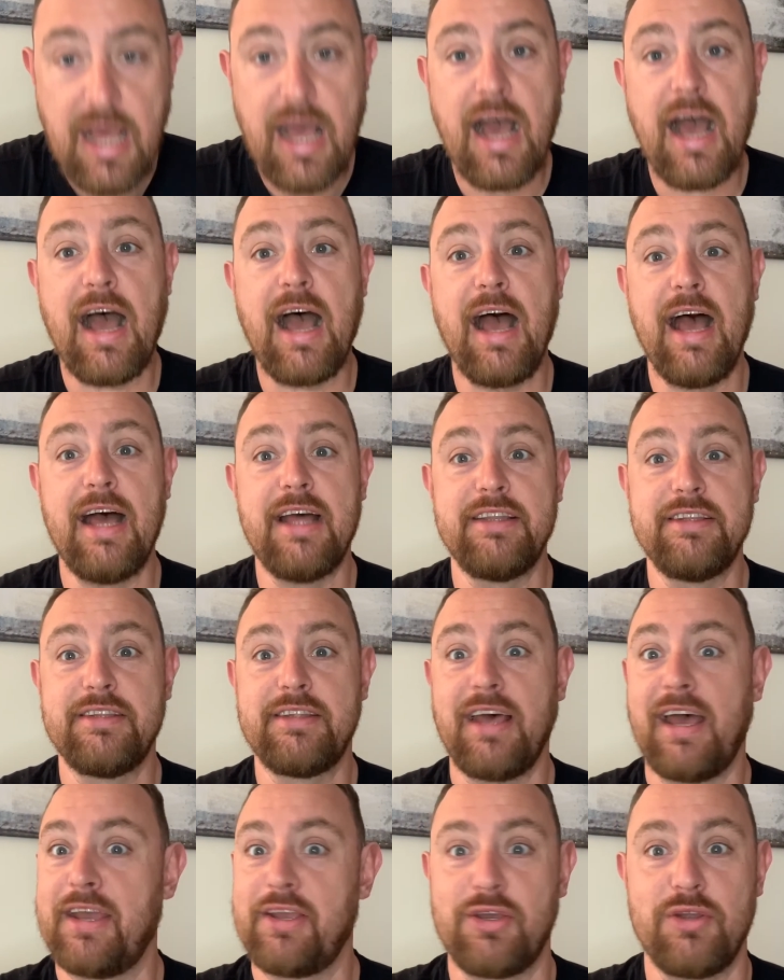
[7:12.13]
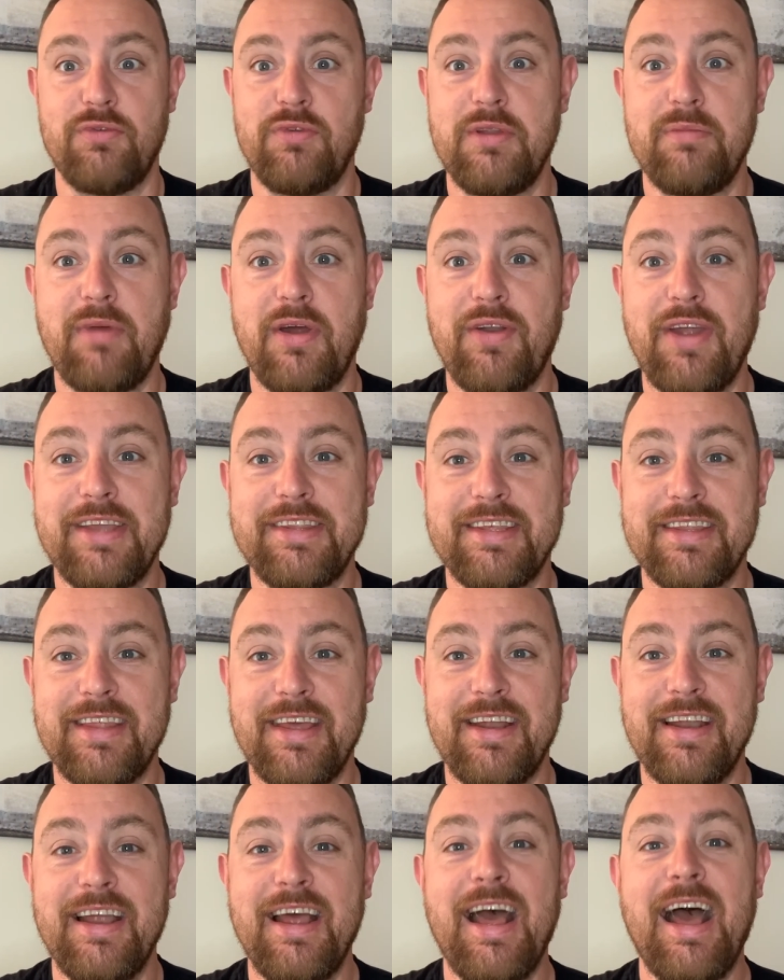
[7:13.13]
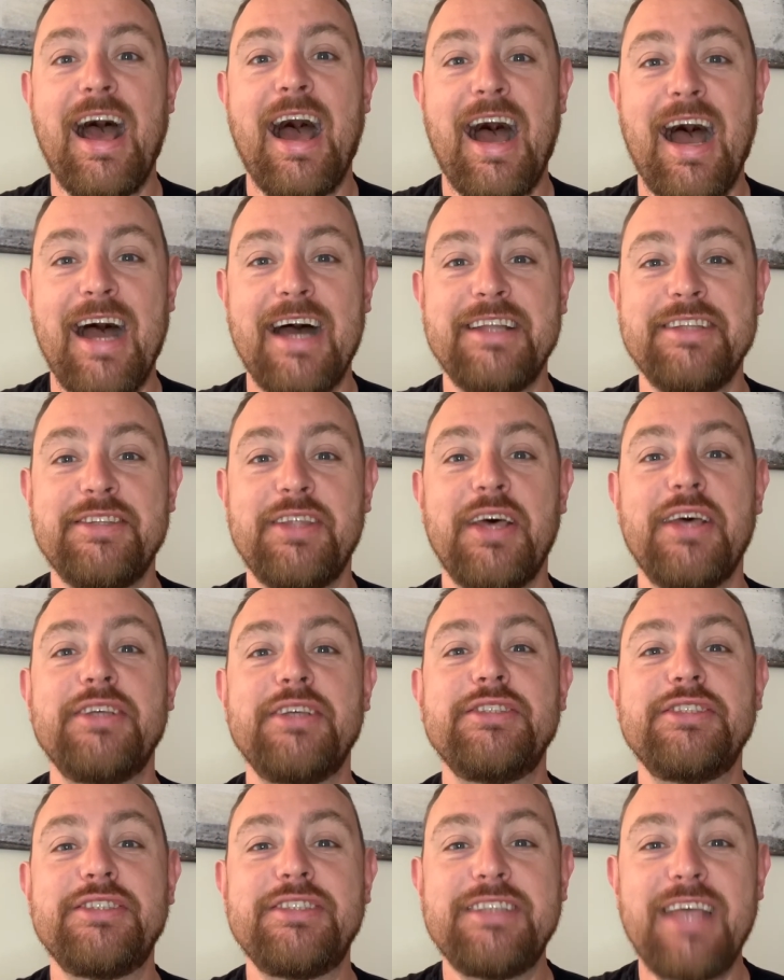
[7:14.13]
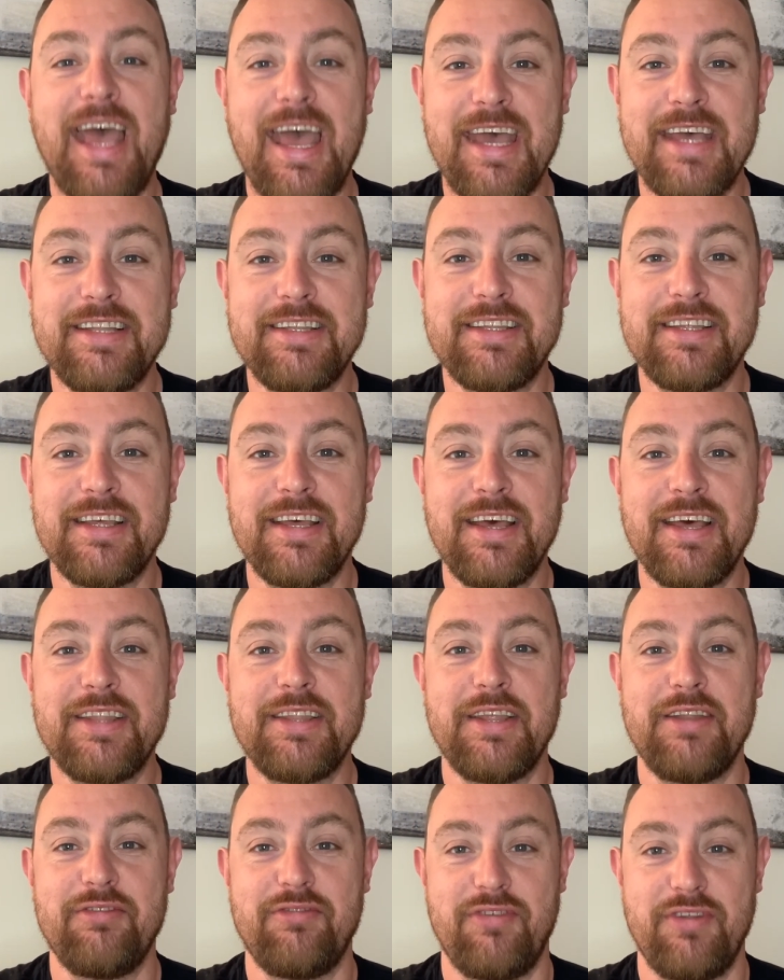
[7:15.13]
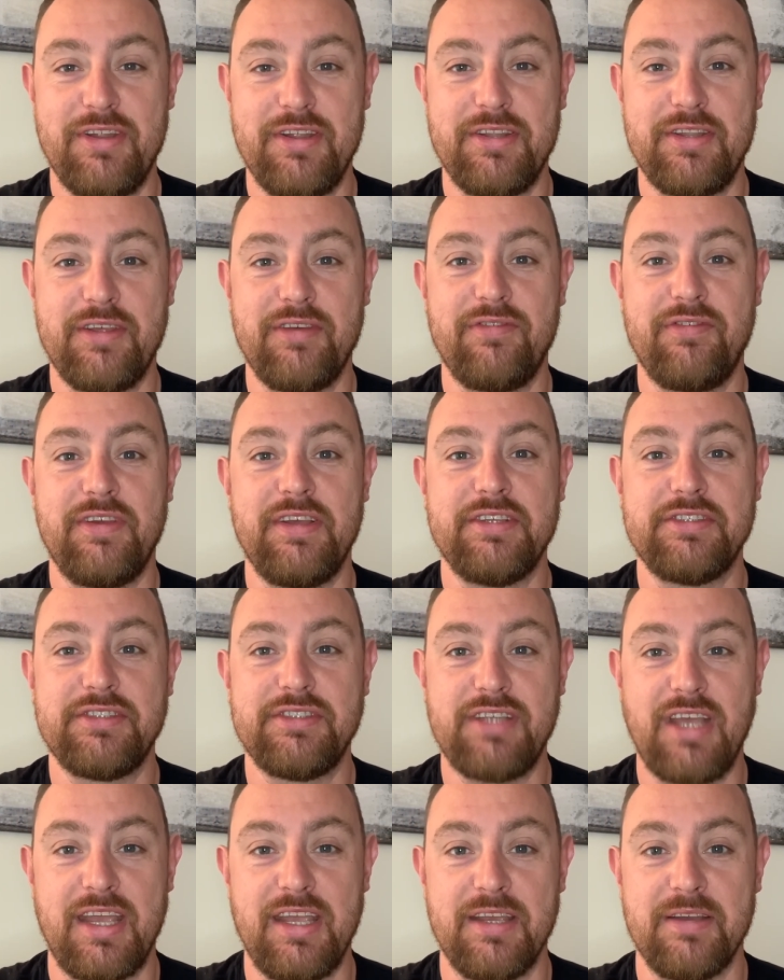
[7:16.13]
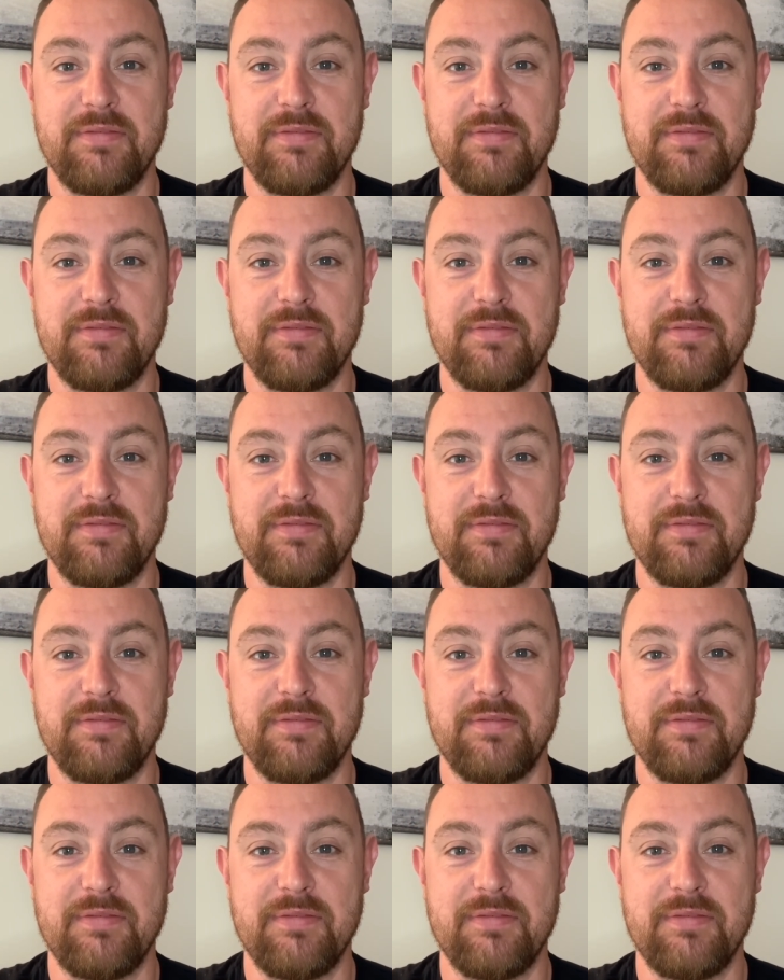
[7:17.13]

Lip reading: and I can read my writing there, and said, the infinitive is say.